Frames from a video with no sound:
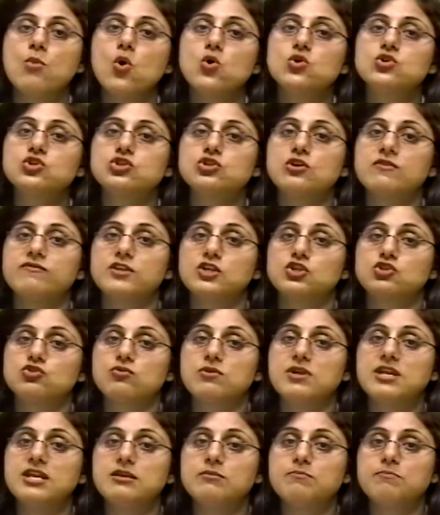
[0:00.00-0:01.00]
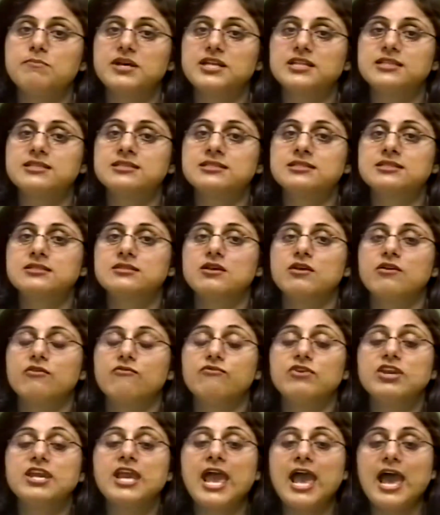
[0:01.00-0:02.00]
most of the treatments
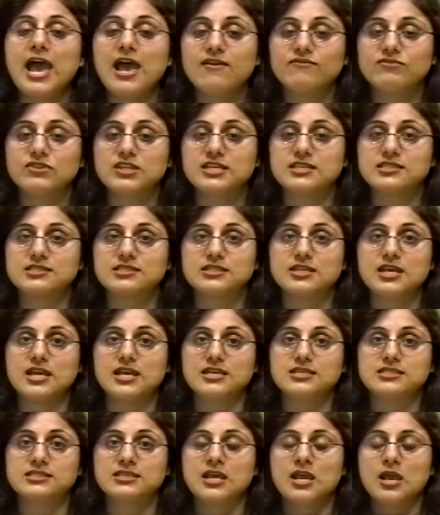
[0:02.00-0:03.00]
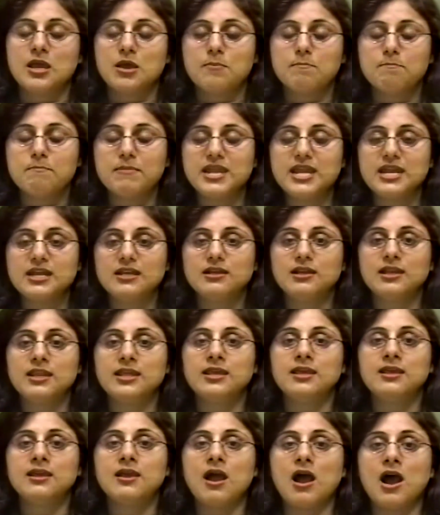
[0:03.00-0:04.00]
we have these days
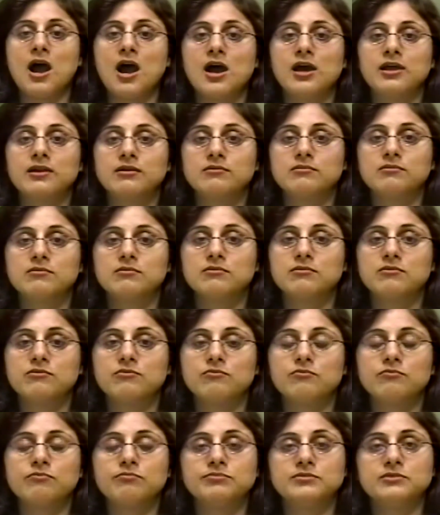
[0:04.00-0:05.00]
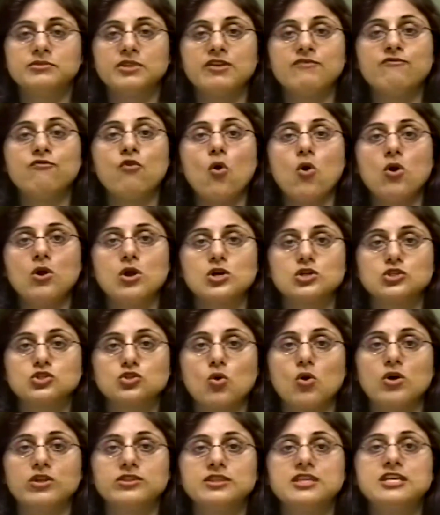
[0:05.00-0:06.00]
mainly they focus
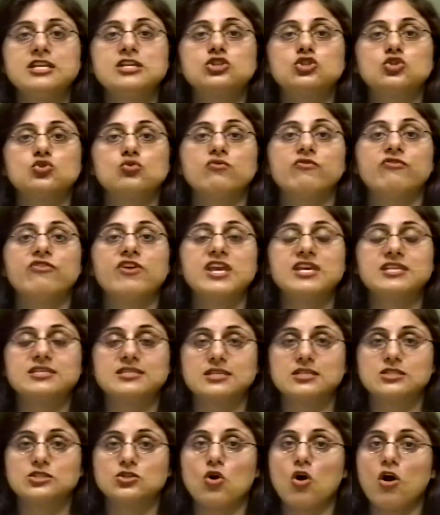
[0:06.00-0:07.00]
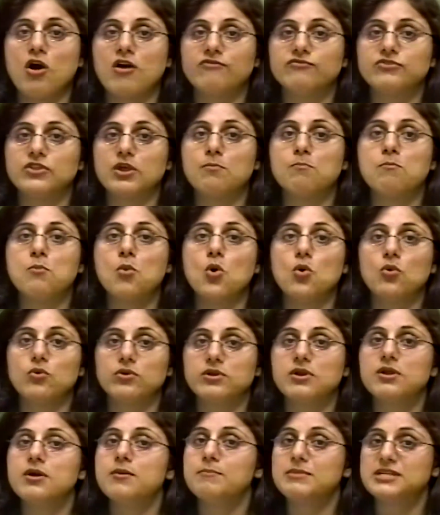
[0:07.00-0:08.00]
on these 2 phases of the
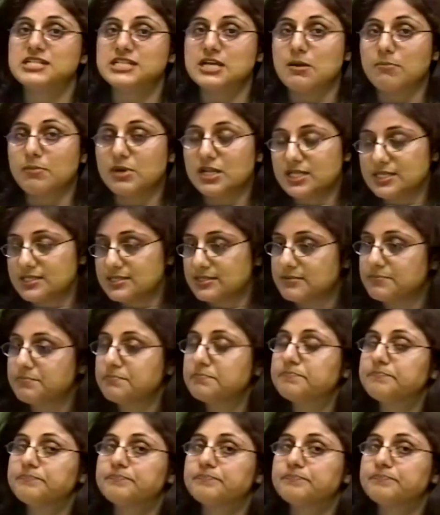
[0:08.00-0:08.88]
bone metabolism.